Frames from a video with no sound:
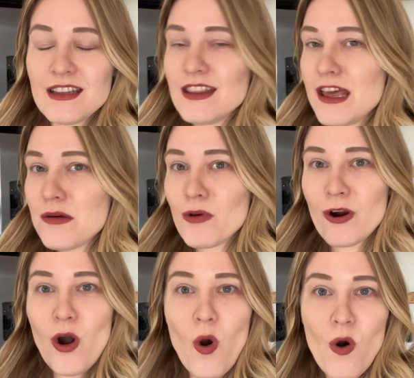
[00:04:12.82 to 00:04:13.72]
they
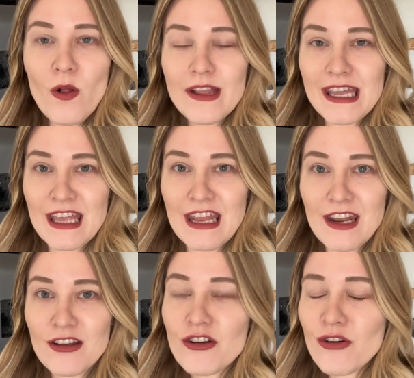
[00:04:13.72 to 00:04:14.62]
were all
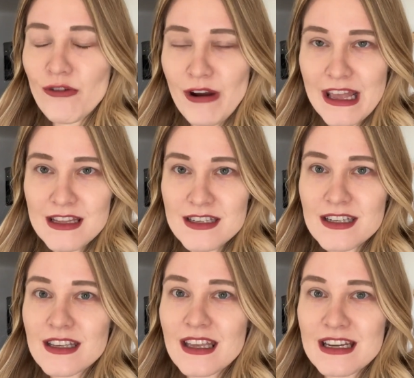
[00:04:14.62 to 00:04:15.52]
in great
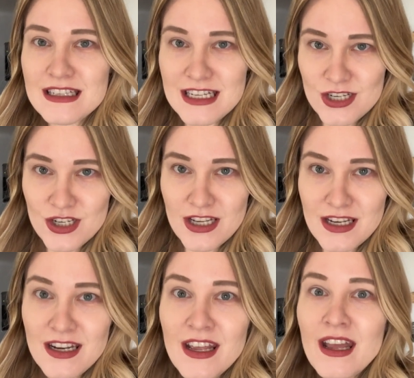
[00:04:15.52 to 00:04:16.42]

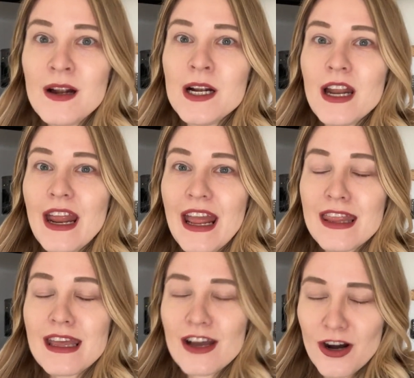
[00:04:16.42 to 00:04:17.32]
condition,
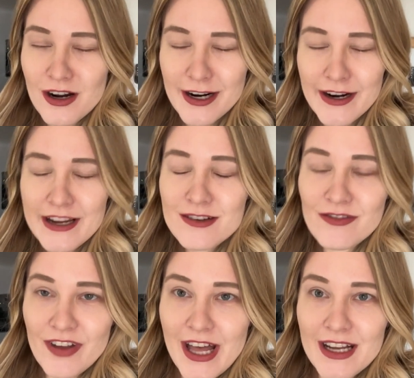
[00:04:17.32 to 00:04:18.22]
and they are in
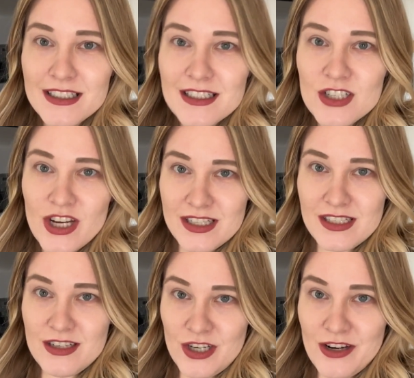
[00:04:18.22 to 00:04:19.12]
fact
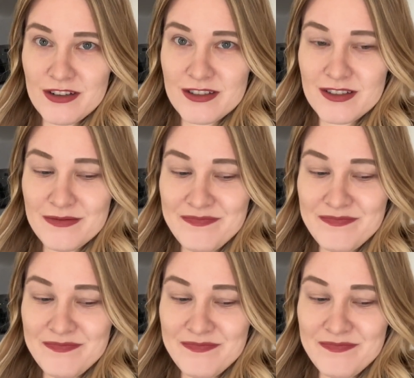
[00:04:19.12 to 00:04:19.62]
Cheska chairs.